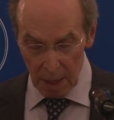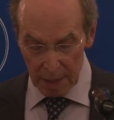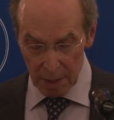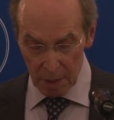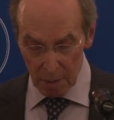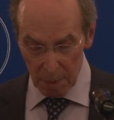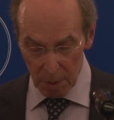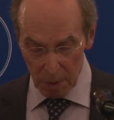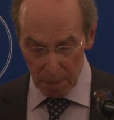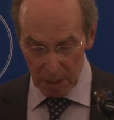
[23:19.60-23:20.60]
as it's
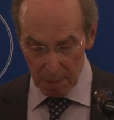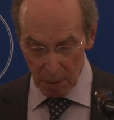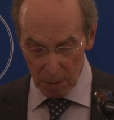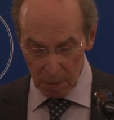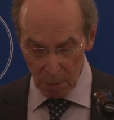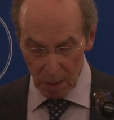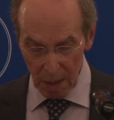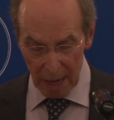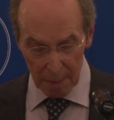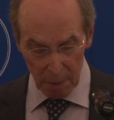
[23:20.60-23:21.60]
supposed to be the most
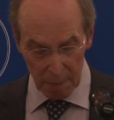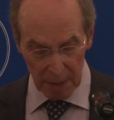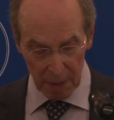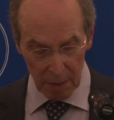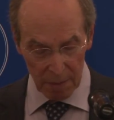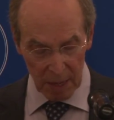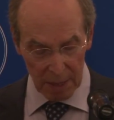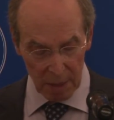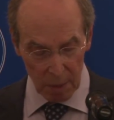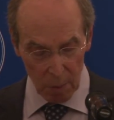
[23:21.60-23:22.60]
reliable method of
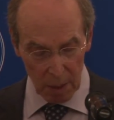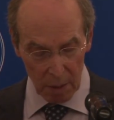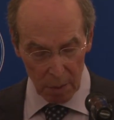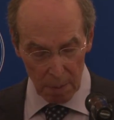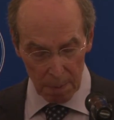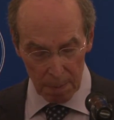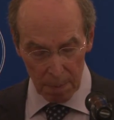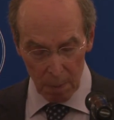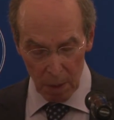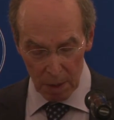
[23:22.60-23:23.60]
testing what a group
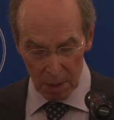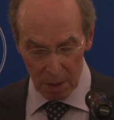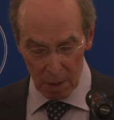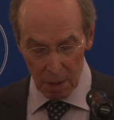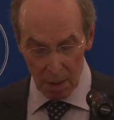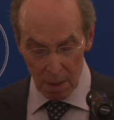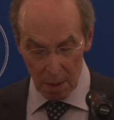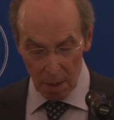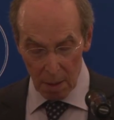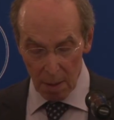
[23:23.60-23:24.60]
wants.
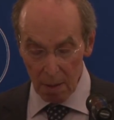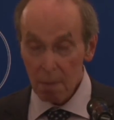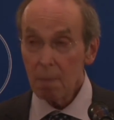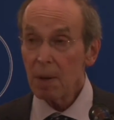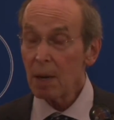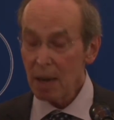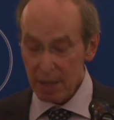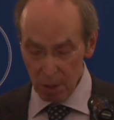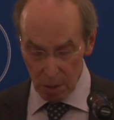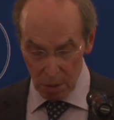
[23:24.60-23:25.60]
But
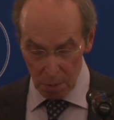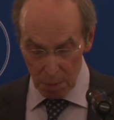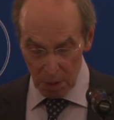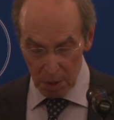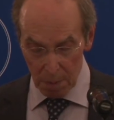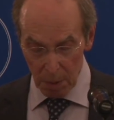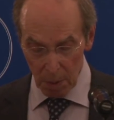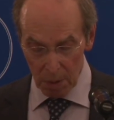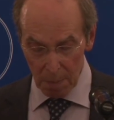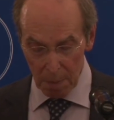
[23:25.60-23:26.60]
elections
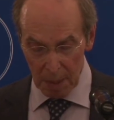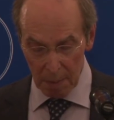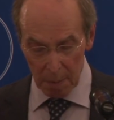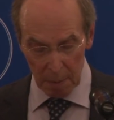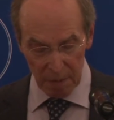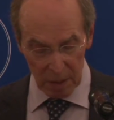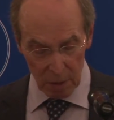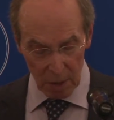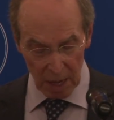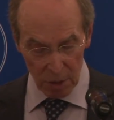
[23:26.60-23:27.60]
presuppose a minimum of
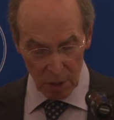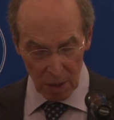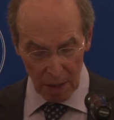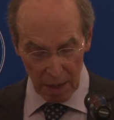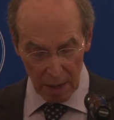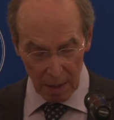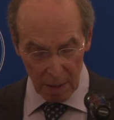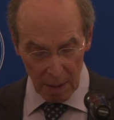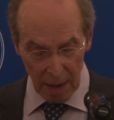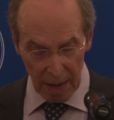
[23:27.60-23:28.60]
international
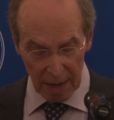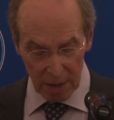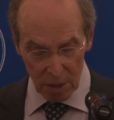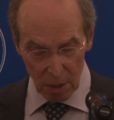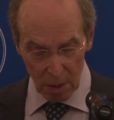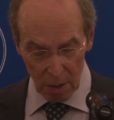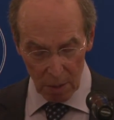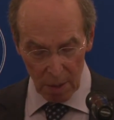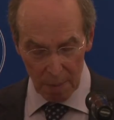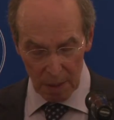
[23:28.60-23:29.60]
and external
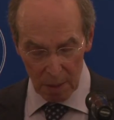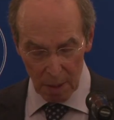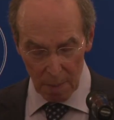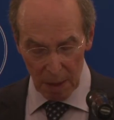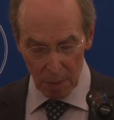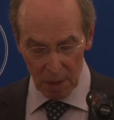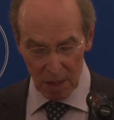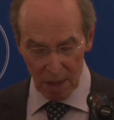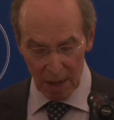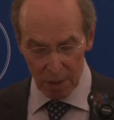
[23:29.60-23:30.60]
agreement about what
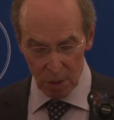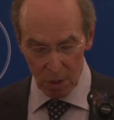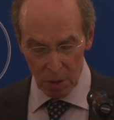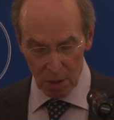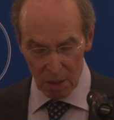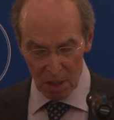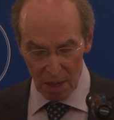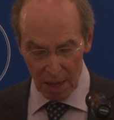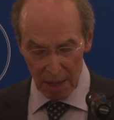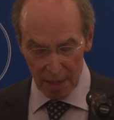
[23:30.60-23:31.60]
the elections are to
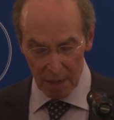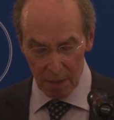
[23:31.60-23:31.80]
decide,